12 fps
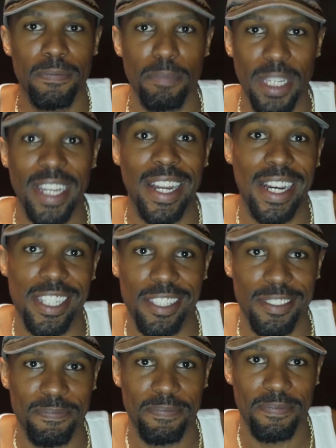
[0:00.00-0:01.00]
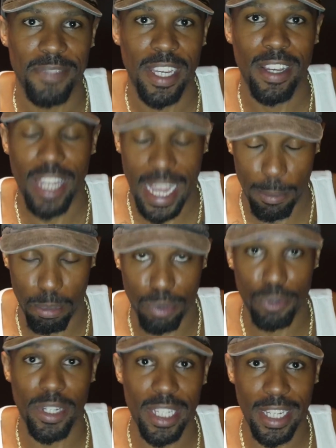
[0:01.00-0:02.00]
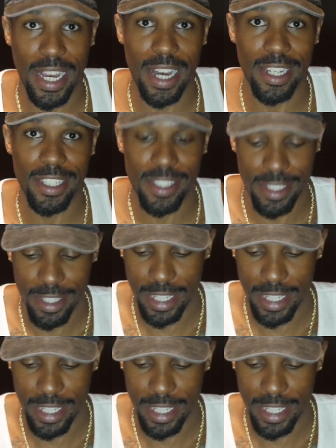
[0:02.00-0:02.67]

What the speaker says: being honest. Like brutally honest.